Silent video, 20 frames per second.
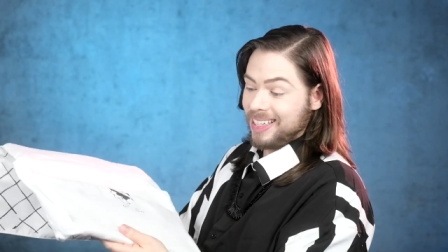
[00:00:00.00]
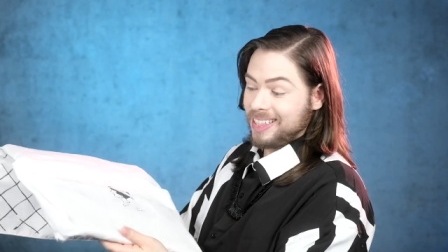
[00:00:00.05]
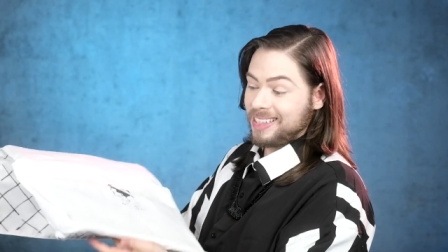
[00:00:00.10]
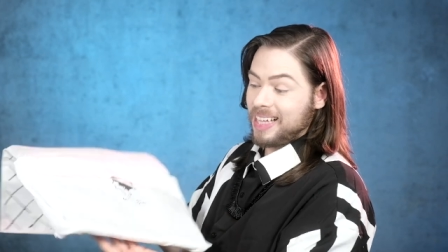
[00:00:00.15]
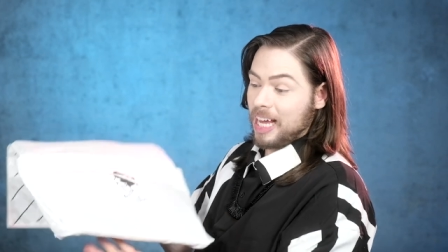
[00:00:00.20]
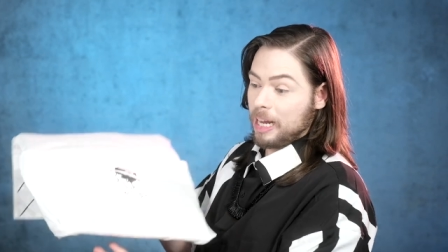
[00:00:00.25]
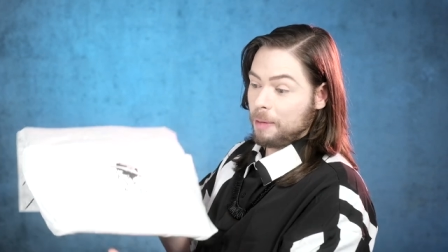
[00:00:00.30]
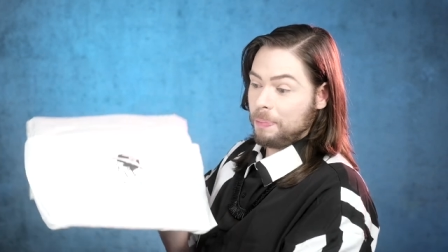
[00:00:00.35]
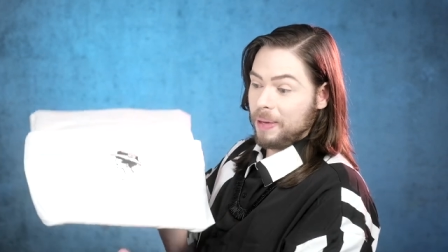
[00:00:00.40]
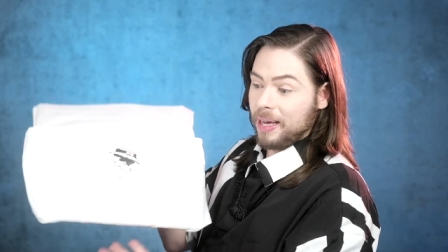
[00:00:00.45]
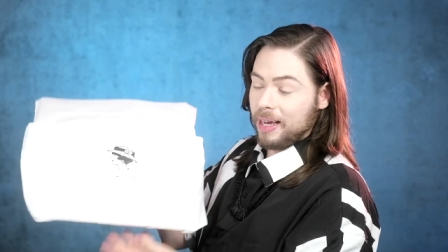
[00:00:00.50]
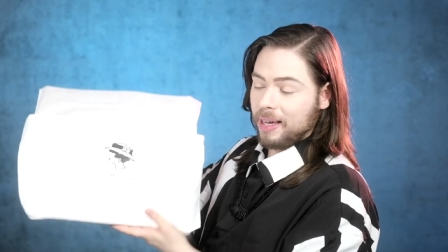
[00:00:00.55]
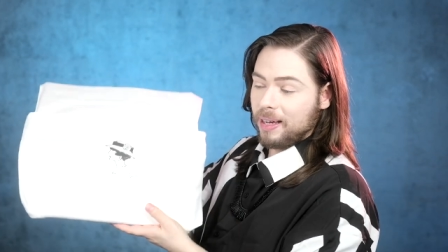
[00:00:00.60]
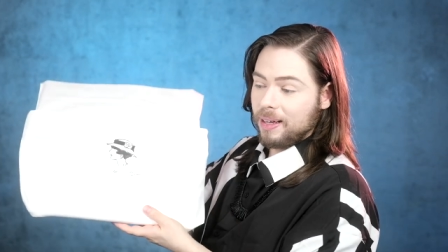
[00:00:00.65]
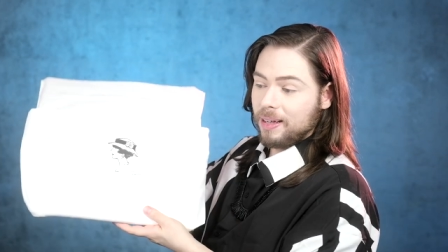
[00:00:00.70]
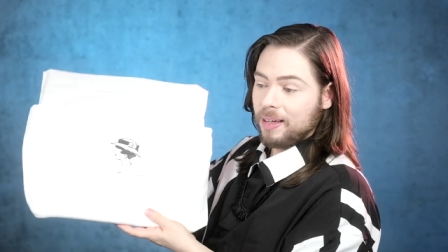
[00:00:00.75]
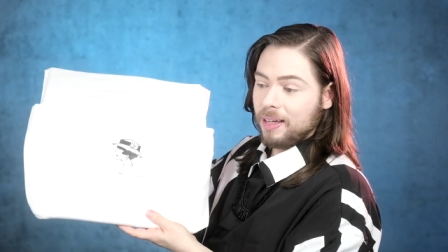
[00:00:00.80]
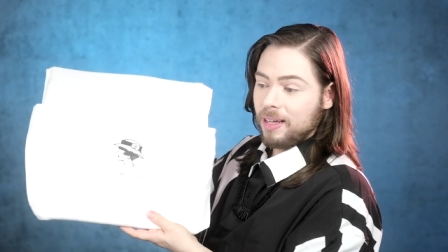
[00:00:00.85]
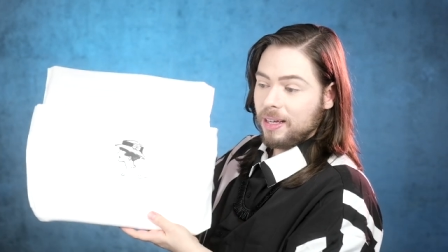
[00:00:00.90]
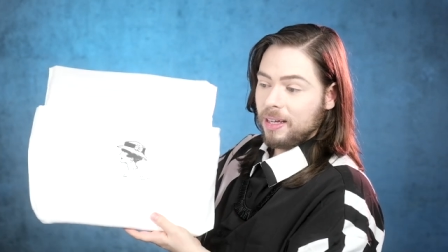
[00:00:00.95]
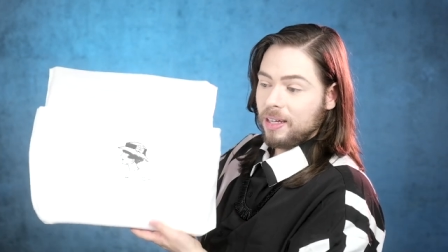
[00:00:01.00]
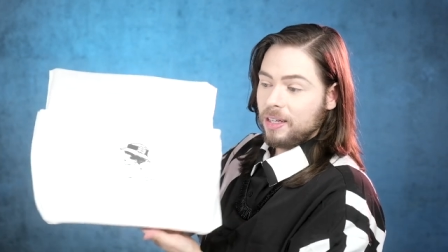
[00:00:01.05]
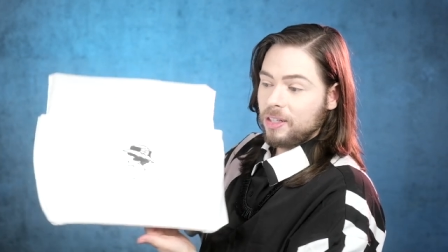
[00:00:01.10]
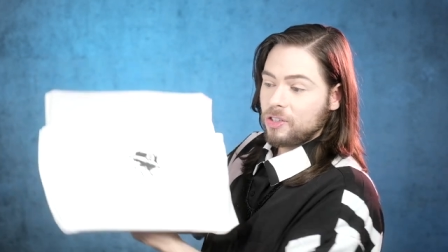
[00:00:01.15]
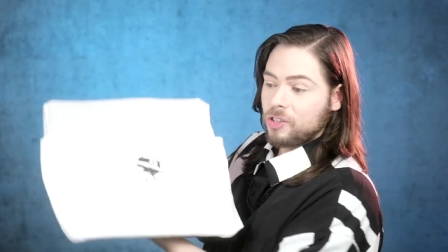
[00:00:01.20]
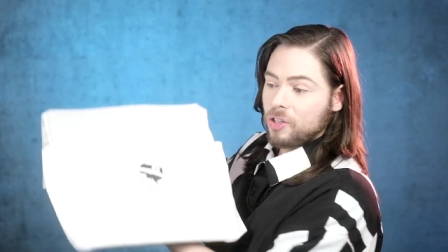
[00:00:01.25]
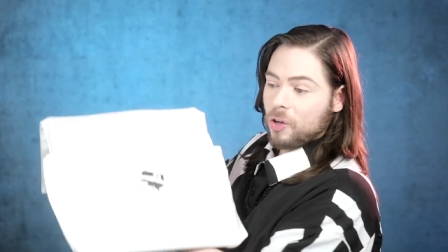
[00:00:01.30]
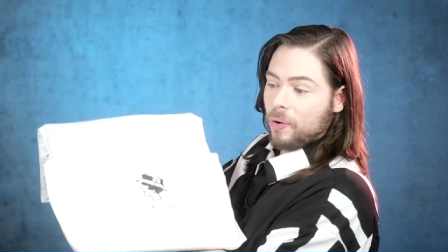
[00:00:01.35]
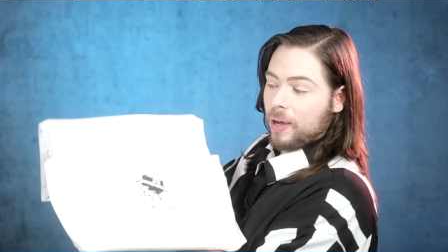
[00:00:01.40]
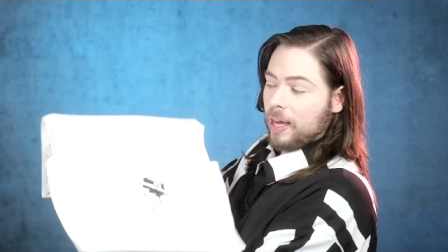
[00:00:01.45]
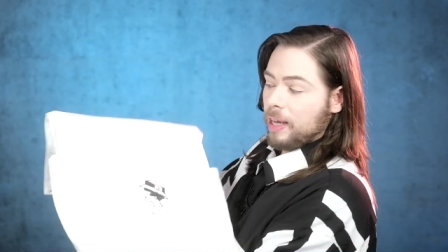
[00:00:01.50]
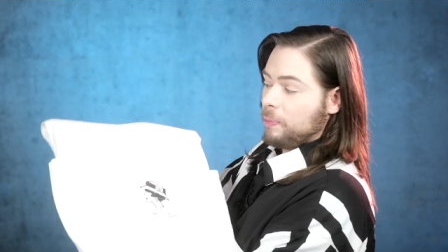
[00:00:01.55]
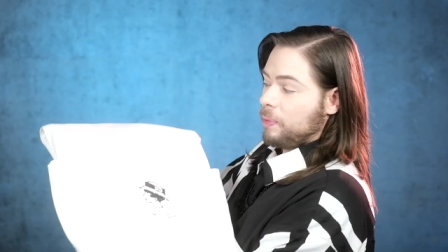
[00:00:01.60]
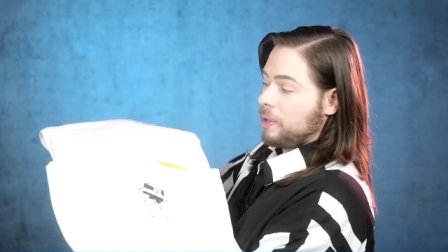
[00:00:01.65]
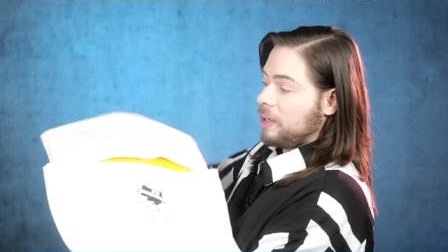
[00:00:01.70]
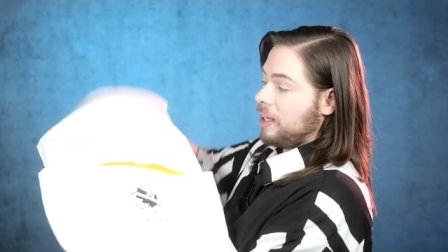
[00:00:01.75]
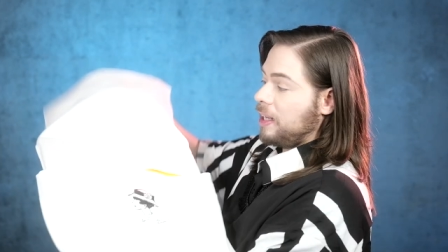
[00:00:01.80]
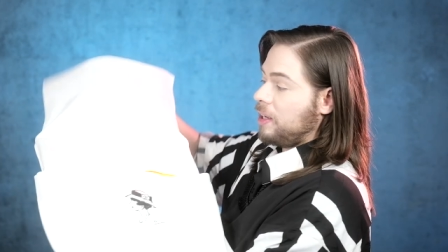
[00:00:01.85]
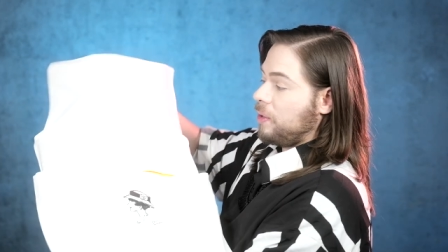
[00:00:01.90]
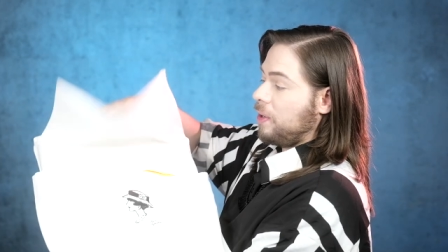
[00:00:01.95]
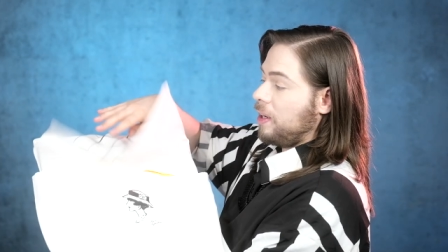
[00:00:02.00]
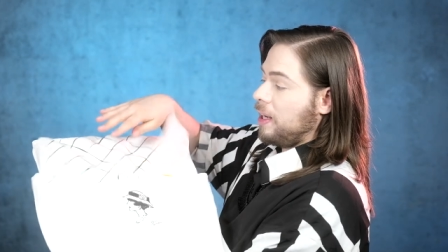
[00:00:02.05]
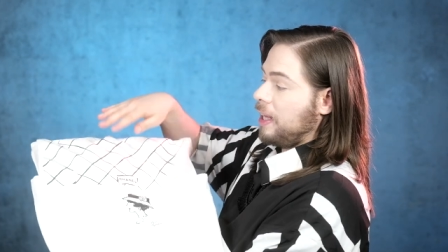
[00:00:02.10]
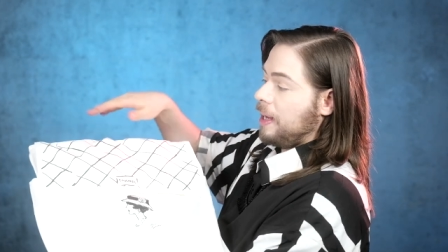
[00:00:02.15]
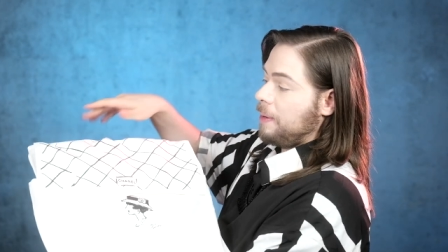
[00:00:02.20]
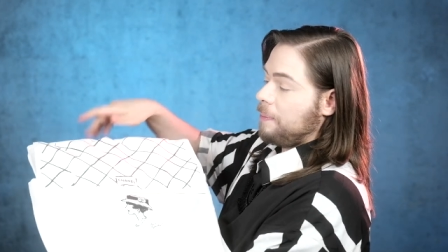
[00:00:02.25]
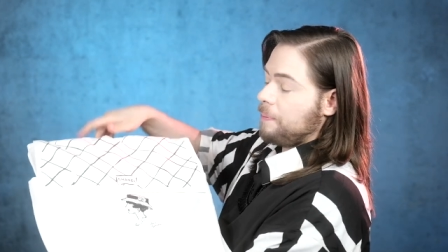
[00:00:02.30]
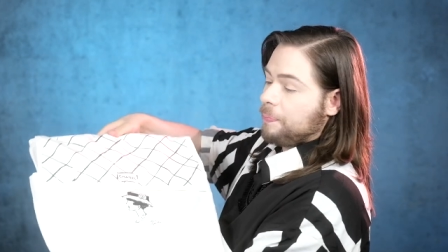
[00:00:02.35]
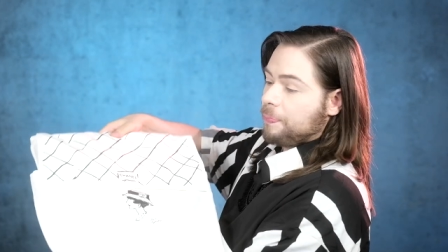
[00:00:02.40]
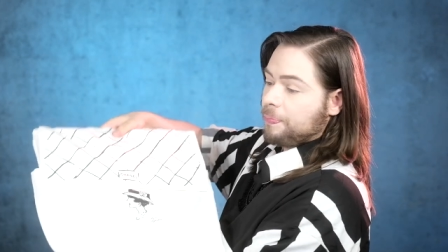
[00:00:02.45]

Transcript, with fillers: is that big. So it would literally,